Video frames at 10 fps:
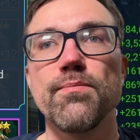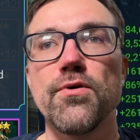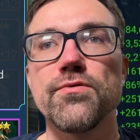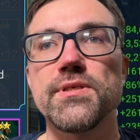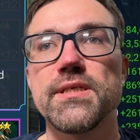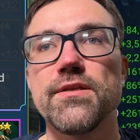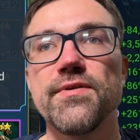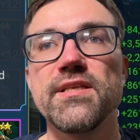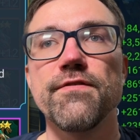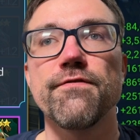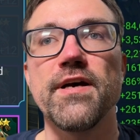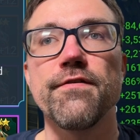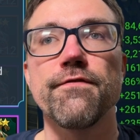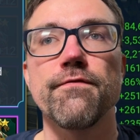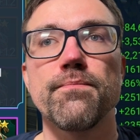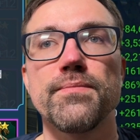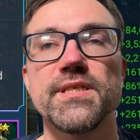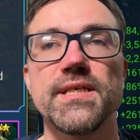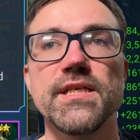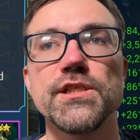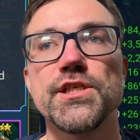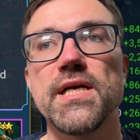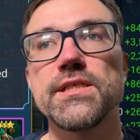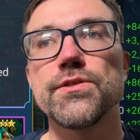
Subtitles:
bonus, 25% chance